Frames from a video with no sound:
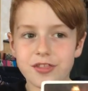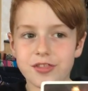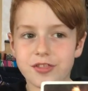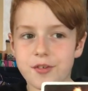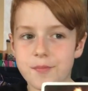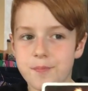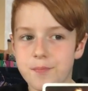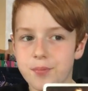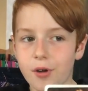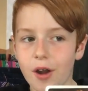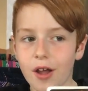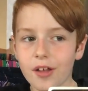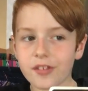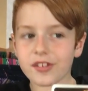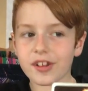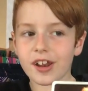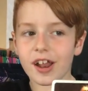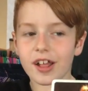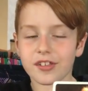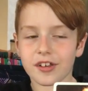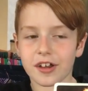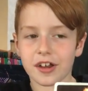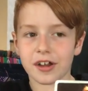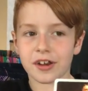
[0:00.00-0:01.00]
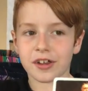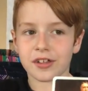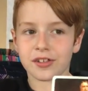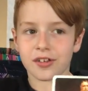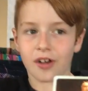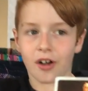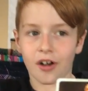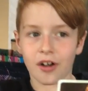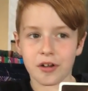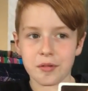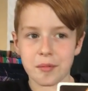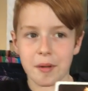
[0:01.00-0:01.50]
the presidents I'm going to
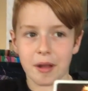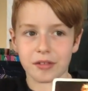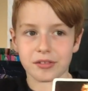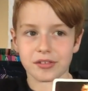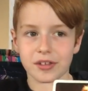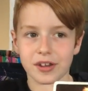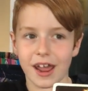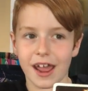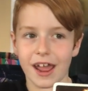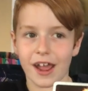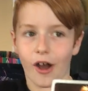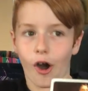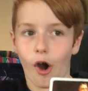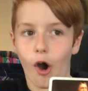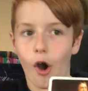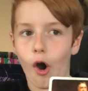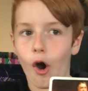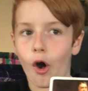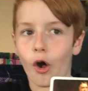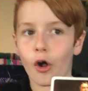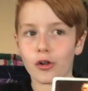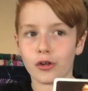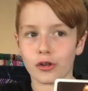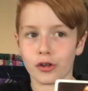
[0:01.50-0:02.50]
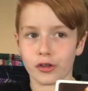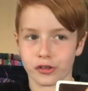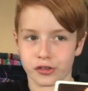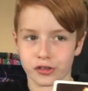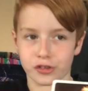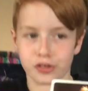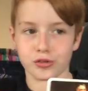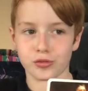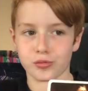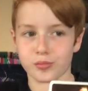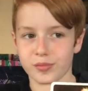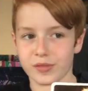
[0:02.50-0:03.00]
talk about today all
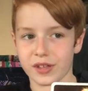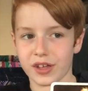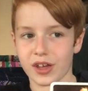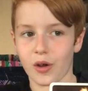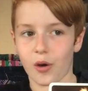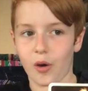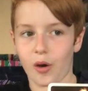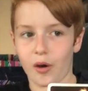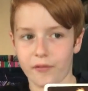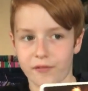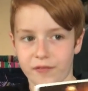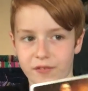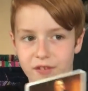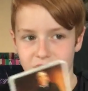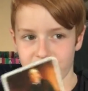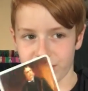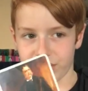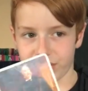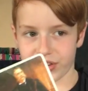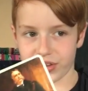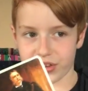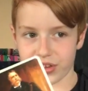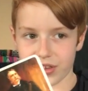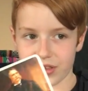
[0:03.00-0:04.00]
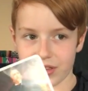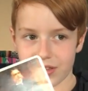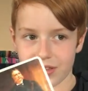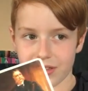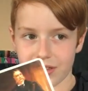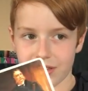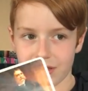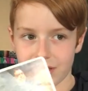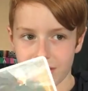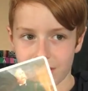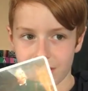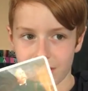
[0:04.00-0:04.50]
assume the office
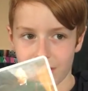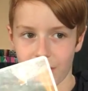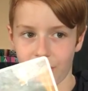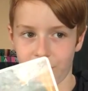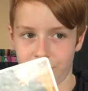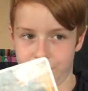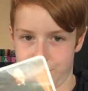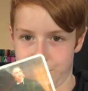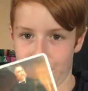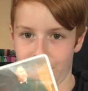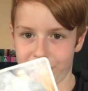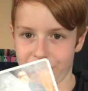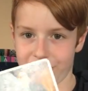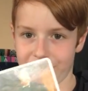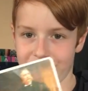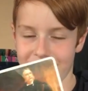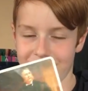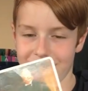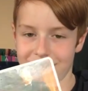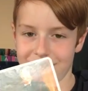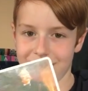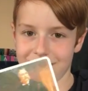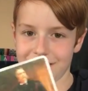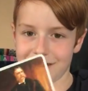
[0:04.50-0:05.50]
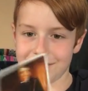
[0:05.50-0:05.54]
of president.